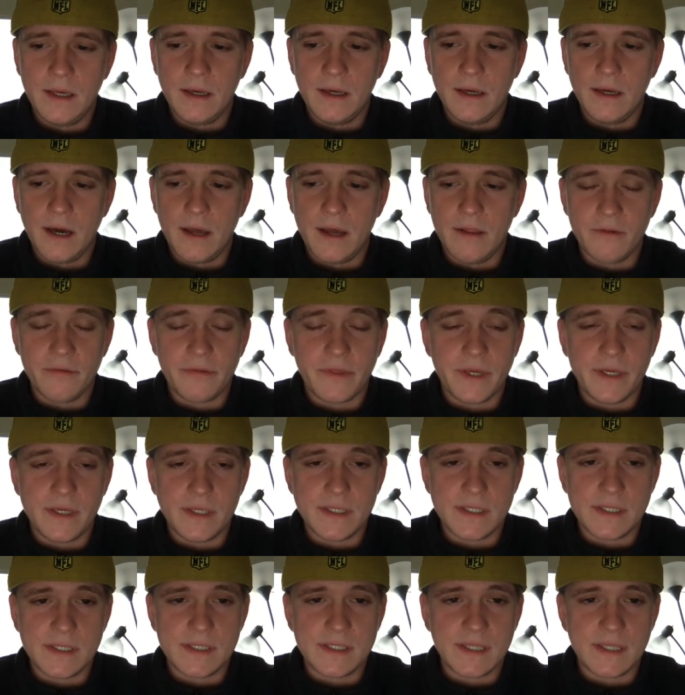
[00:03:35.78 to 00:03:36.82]
Other
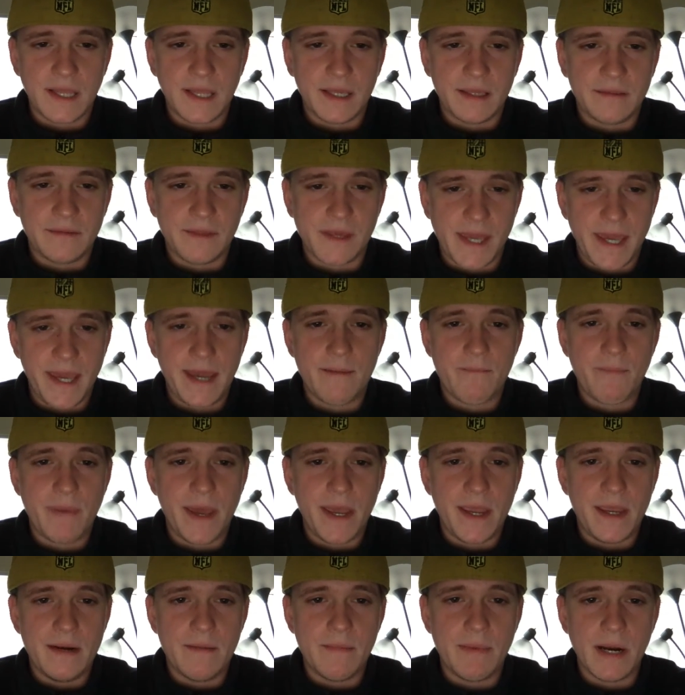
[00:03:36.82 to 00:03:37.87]
things is like the
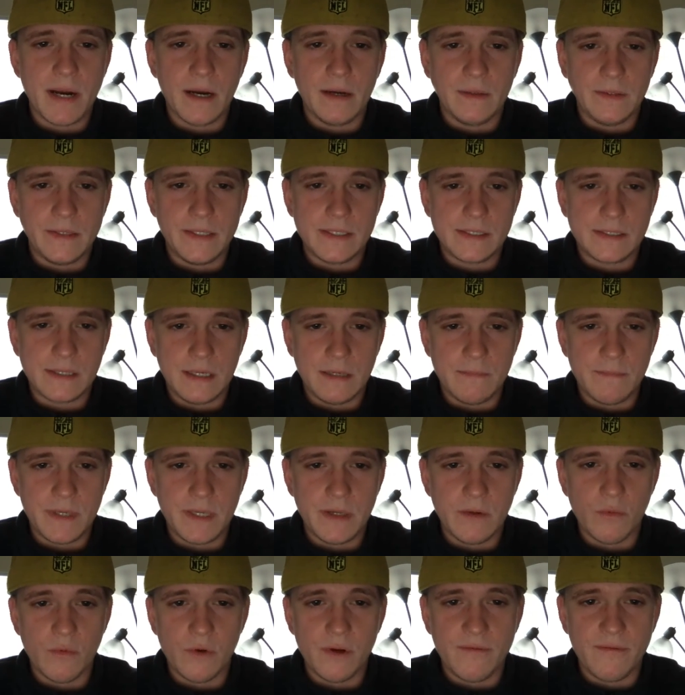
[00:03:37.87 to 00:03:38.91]
campaign apparently is going to
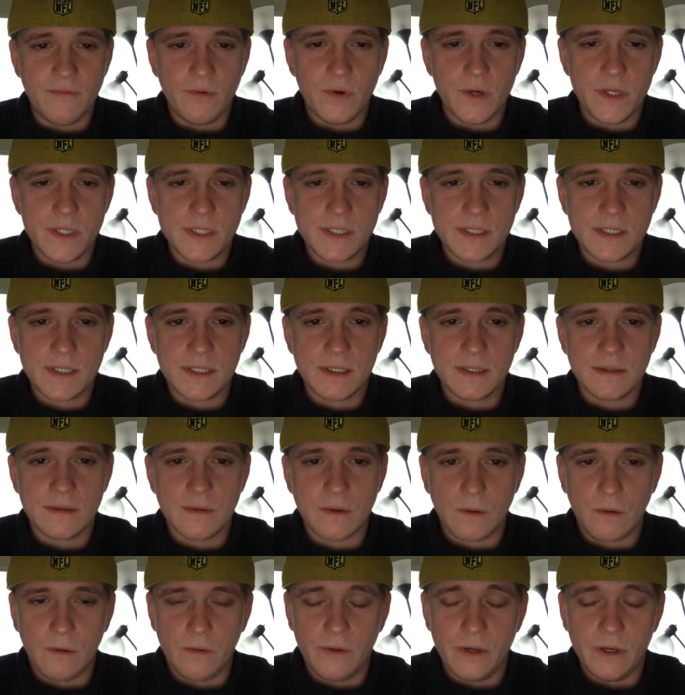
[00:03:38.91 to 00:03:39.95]
be revoiced,
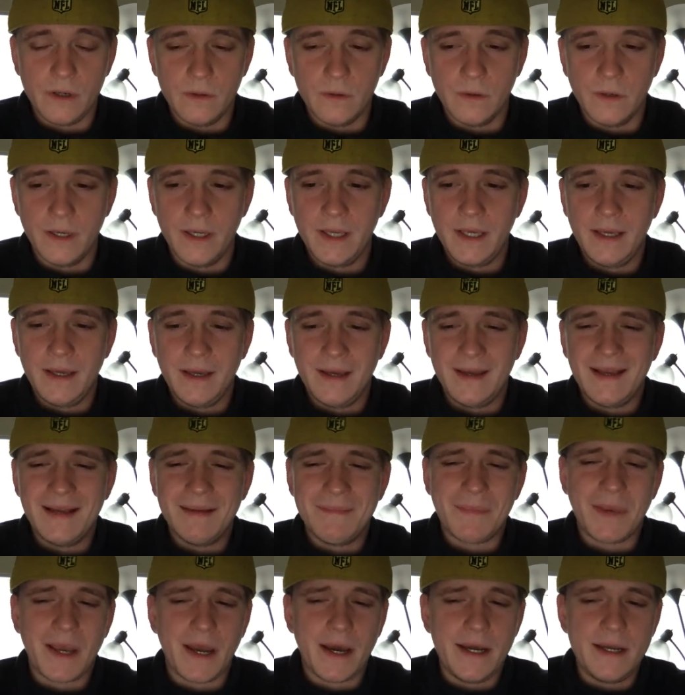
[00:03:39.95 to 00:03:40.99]
although
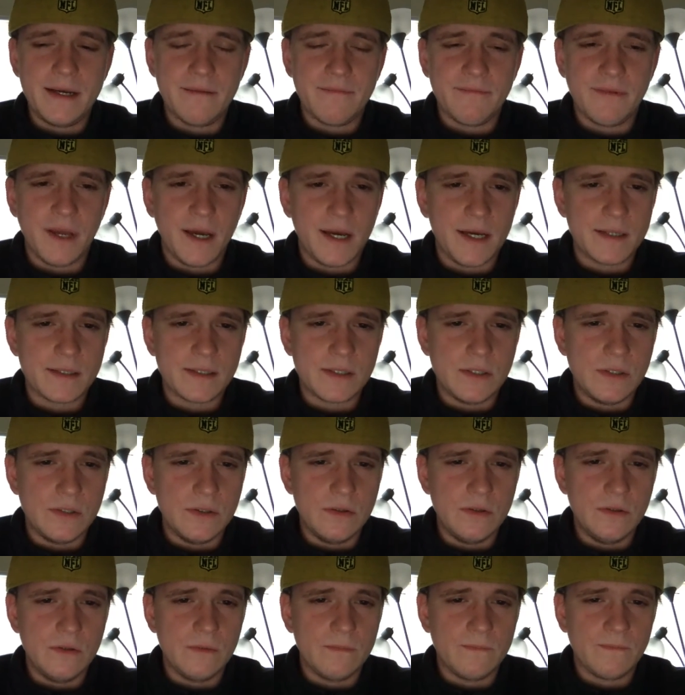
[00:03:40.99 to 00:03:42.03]
kind of not
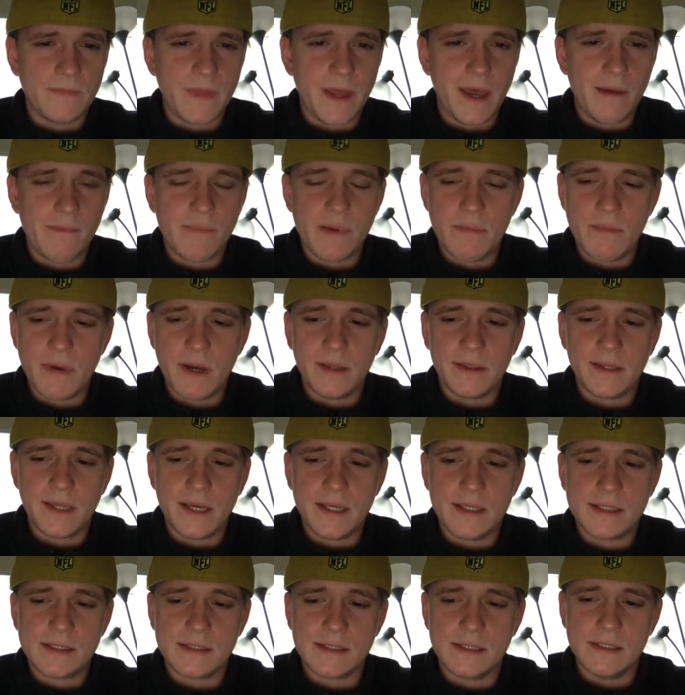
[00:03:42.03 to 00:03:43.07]
too happy about
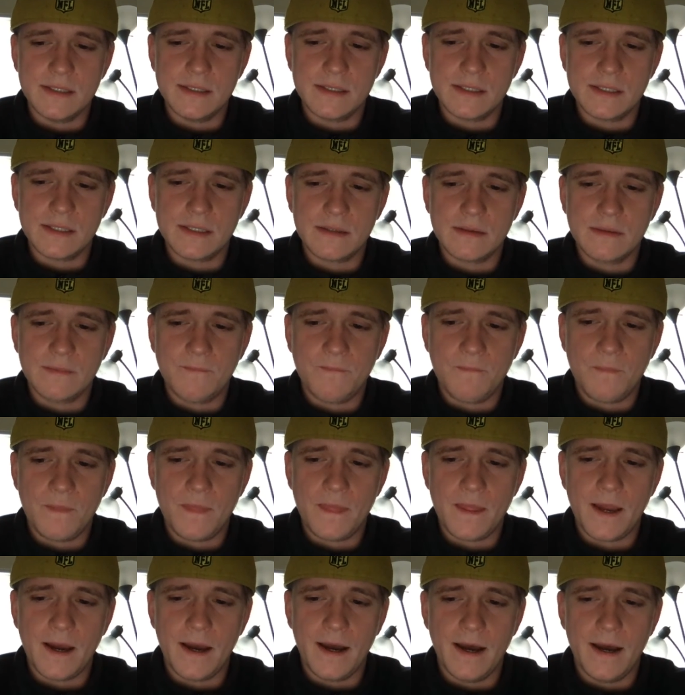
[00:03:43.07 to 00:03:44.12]
that since
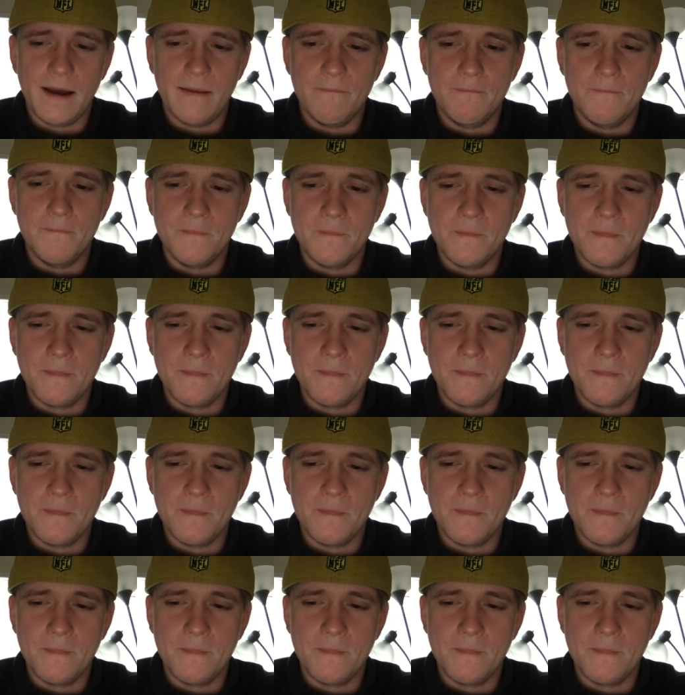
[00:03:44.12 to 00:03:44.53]
um,